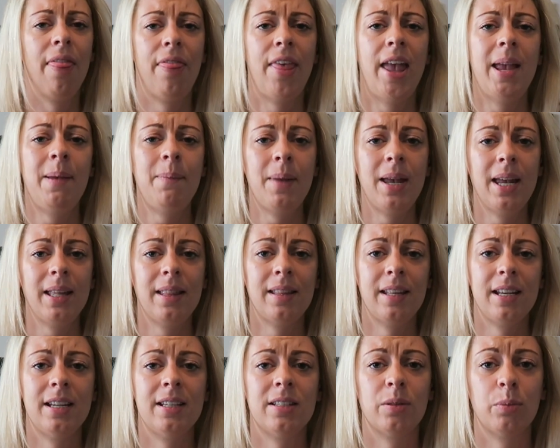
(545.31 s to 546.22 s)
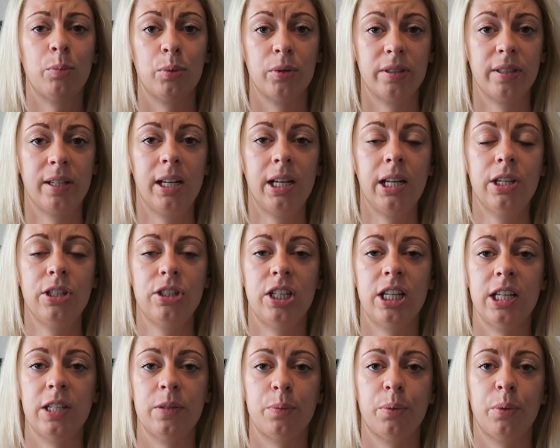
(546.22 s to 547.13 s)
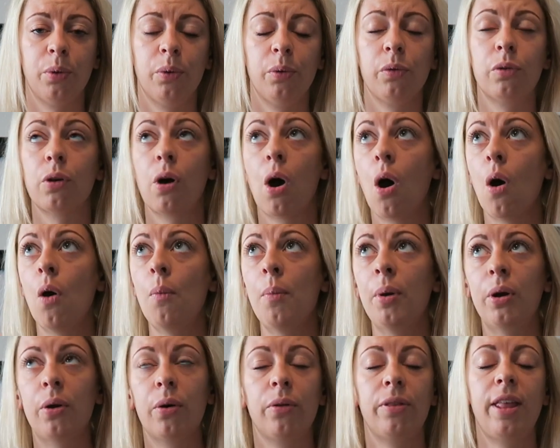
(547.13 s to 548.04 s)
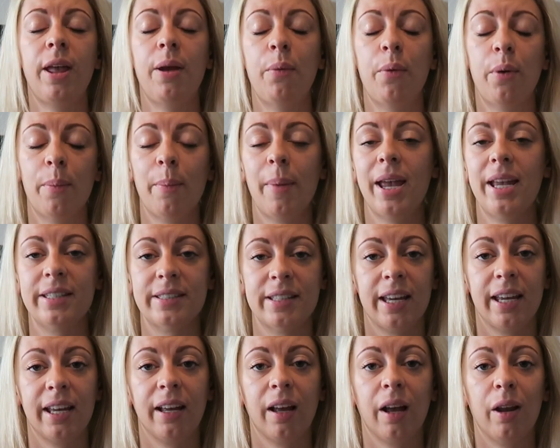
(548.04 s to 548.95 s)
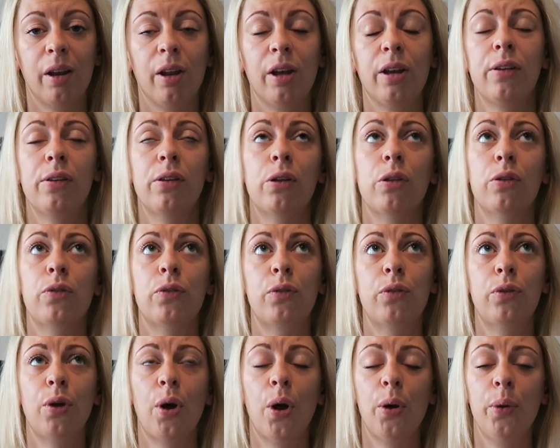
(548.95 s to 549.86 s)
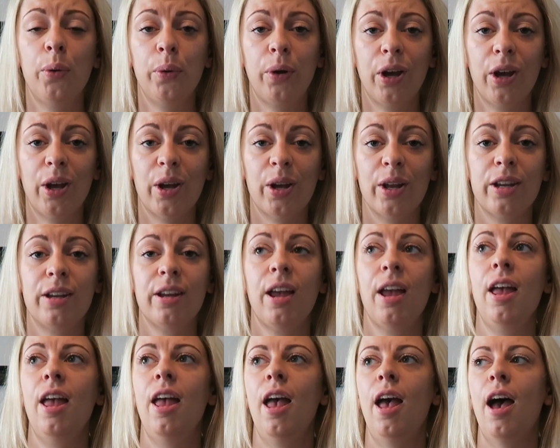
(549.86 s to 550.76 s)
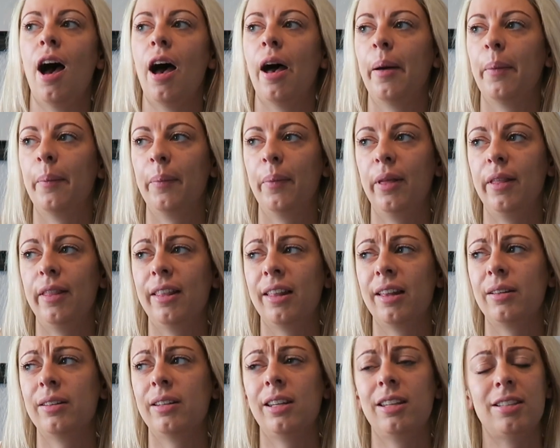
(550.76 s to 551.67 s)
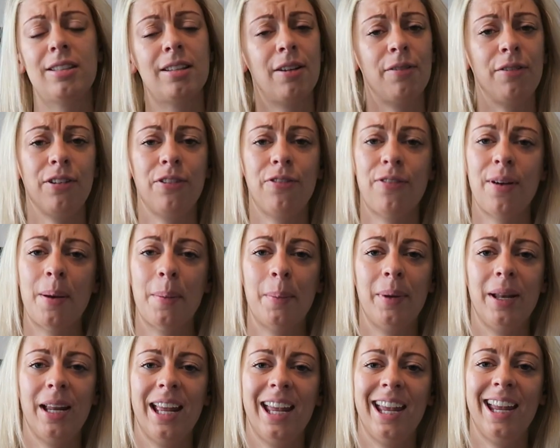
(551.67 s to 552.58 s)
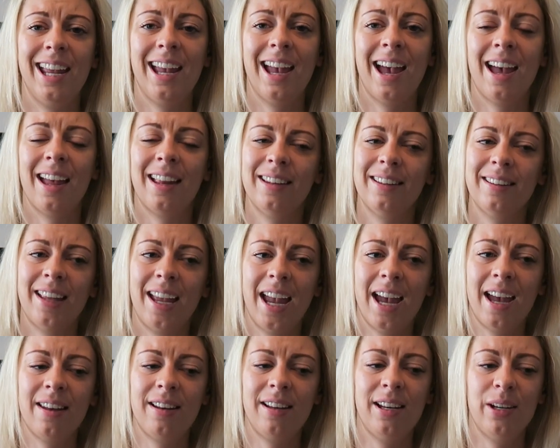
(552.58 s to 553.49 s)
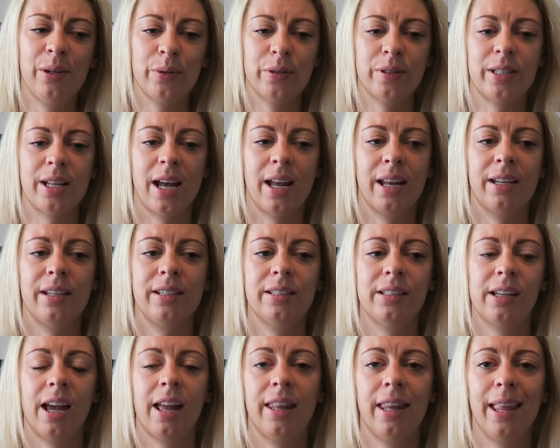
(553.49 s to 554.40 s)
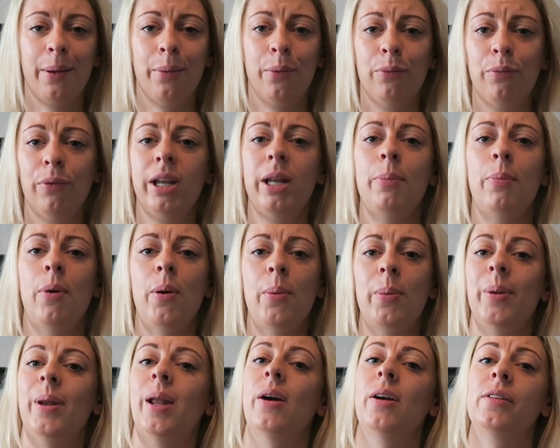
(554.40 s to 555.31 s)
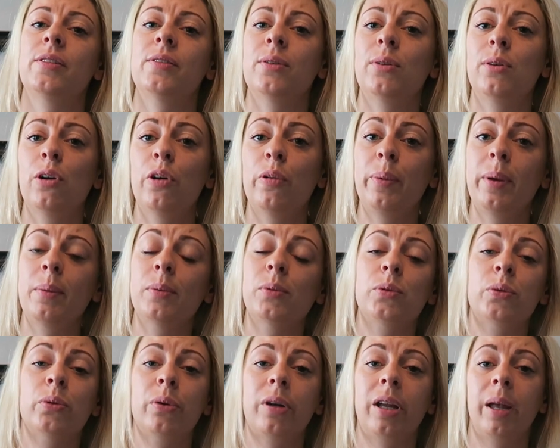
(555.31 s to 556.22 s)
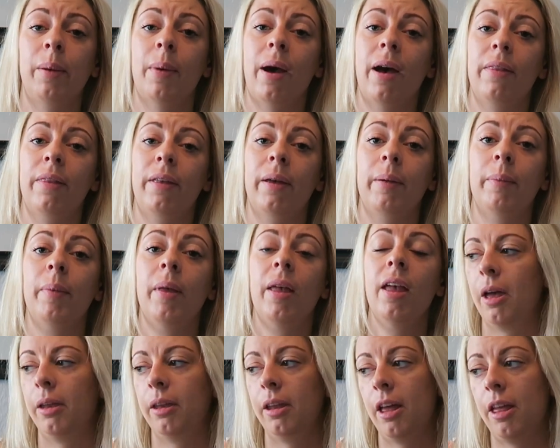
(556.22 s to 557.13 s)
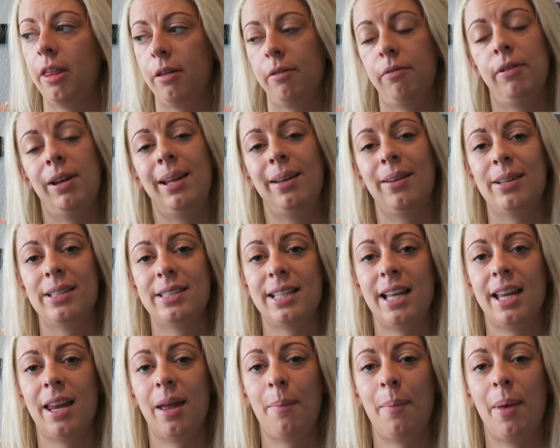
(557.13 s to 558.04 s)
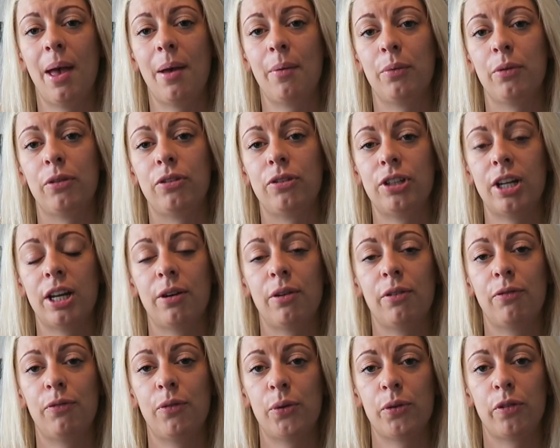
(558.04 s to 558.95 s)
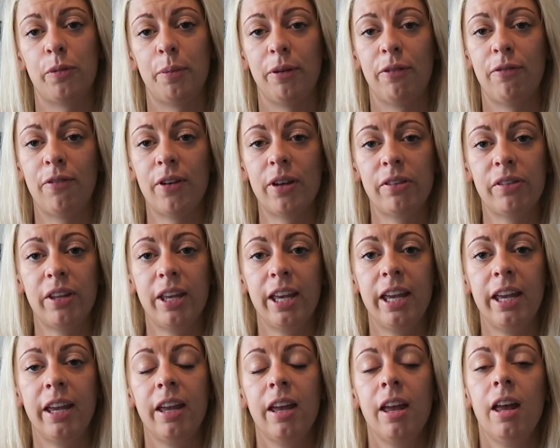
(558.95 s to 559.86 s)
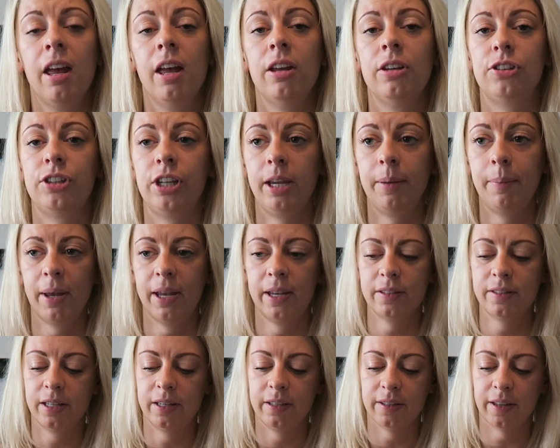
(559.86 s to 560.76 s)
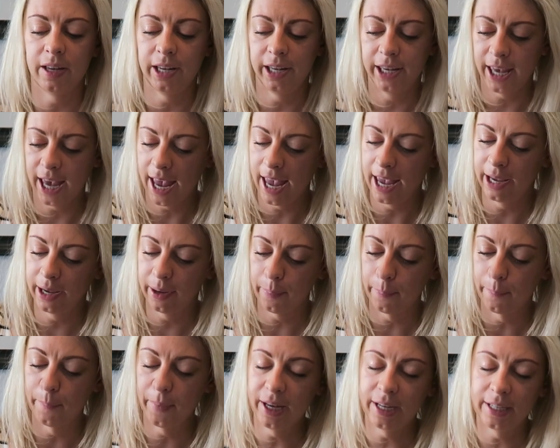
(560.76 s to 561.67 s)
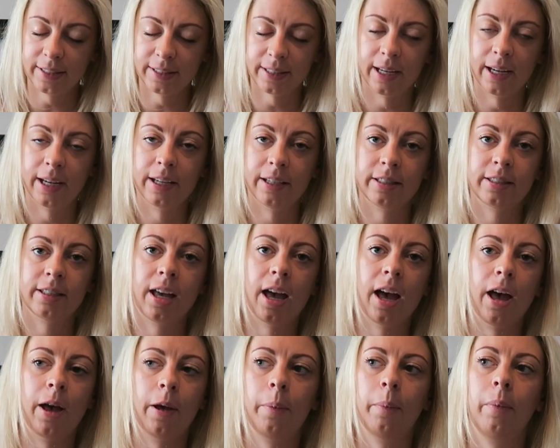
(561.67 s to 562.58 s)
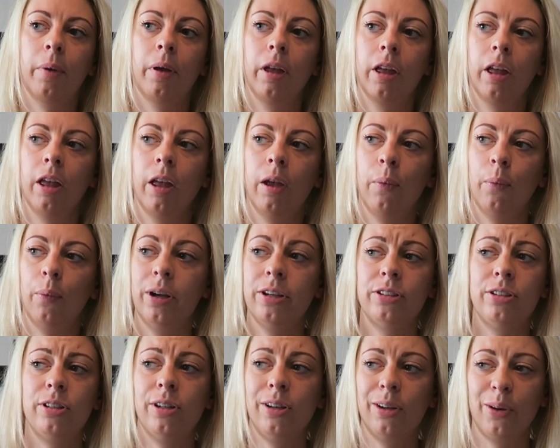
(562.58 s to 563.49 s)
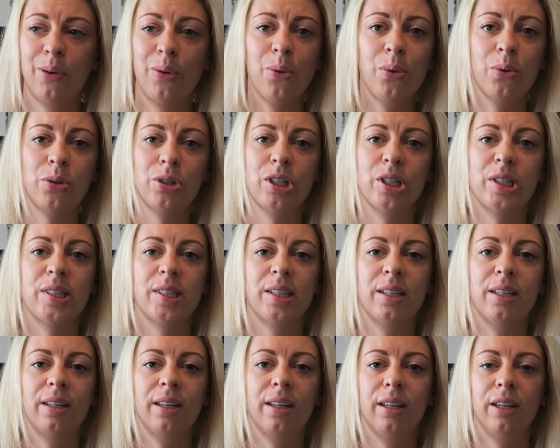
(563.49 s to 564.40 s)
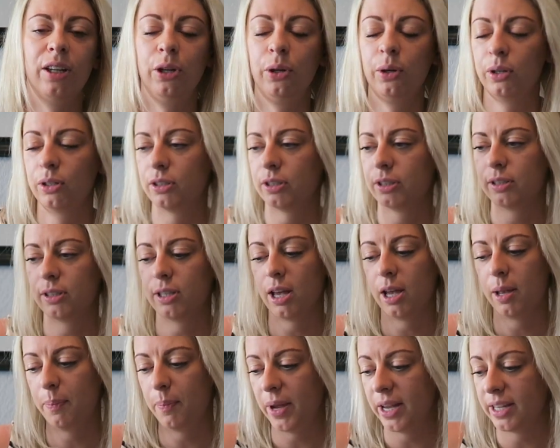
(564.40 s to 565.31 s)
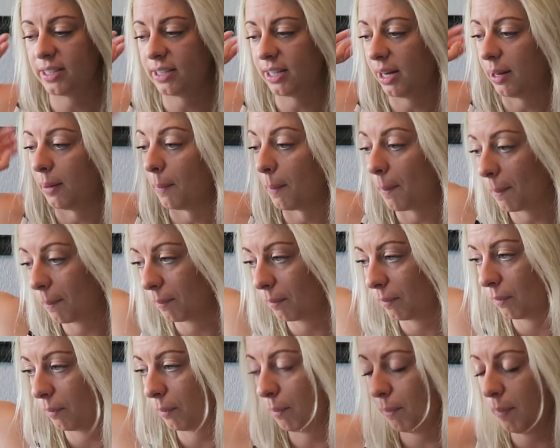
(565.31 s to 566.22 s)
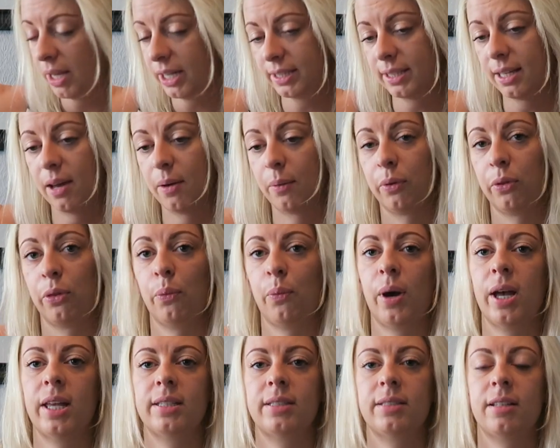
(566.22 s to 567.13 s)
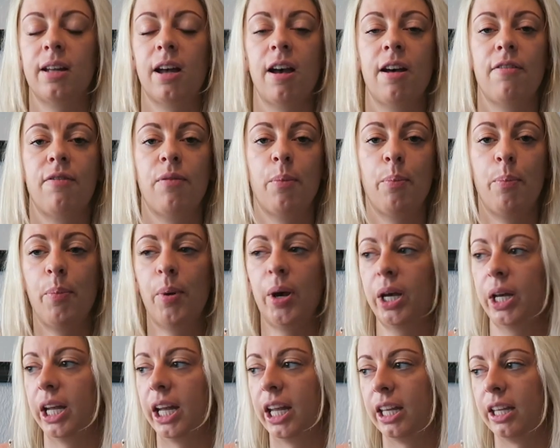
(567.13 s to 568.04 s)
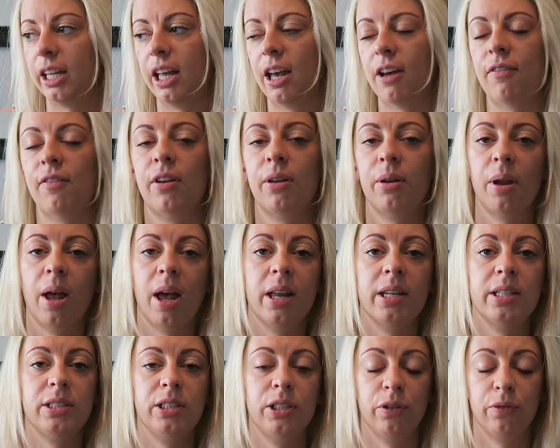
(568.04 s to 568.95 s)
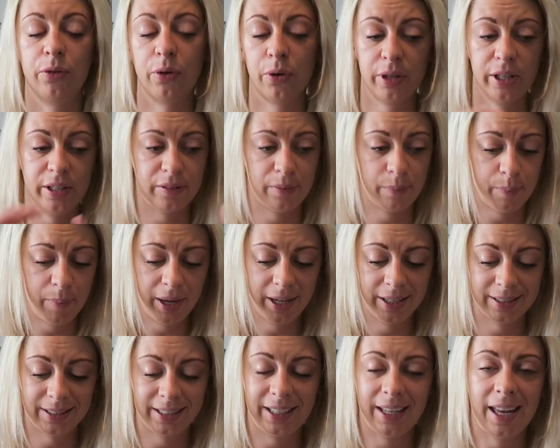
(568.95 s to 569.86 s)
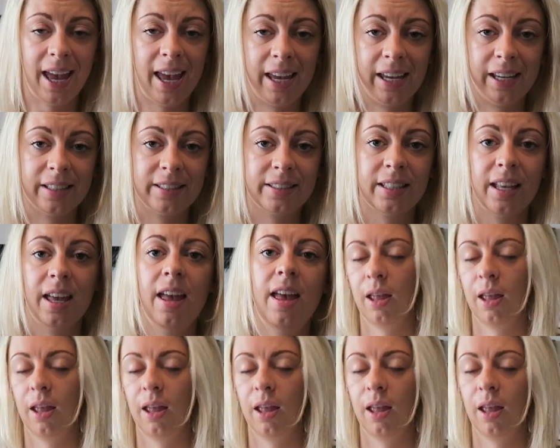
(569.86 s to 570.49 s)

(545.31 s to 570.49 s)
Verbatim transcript: They made these Brazilian cheese balls. Oh my god, they were amazing. Like, so good. Um, they're this lovely family and they had a little stand and they were really popular. I saw a lot of people talking about them. Another really nice lady I met was Jenna Force Forced to Be Fussy. She makes these like cake mixes um, which look gorgeous and you can just like basically mix it up with the wet stuff, bung it in the oven and you've got these amazing cakes.